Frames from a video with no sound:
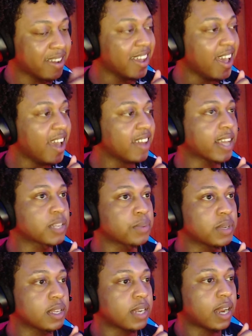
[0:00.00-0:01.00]
That's one
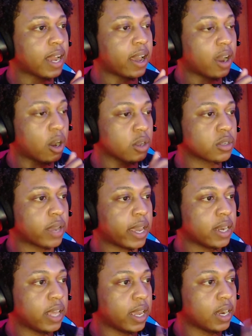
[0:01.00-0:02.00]
thing that I also had
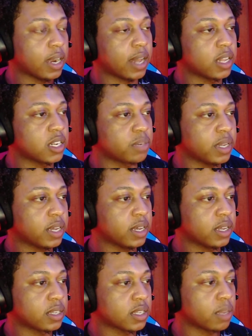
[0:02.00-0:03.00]
to acknowledge,
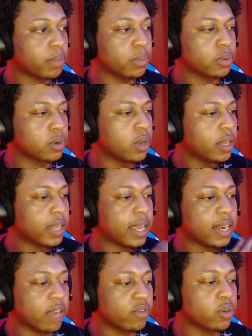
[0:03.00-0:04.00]
because some people, they
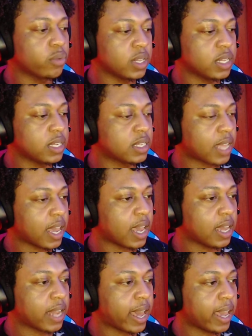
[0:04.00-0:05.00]
never really say
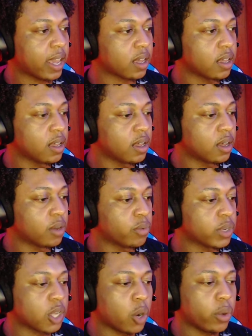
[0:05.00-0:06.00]
like
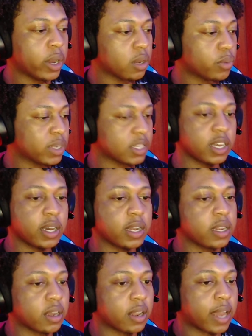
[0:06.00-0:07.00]
what's good in
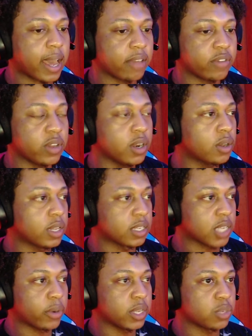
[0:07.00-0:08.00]
your life. You know, it's
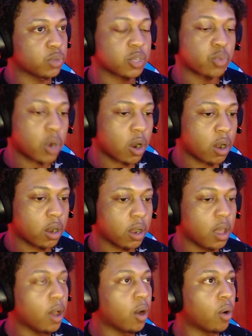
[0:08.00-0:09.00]
always what's wrong.
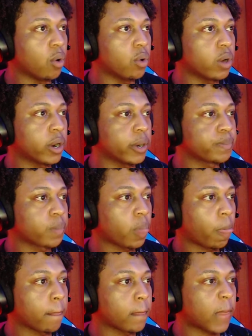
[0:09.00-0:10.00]
Or,
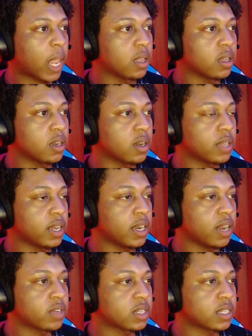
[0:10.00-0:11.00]
you know, they
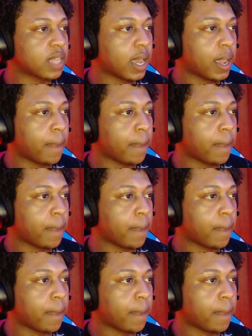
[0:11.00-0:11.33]
never say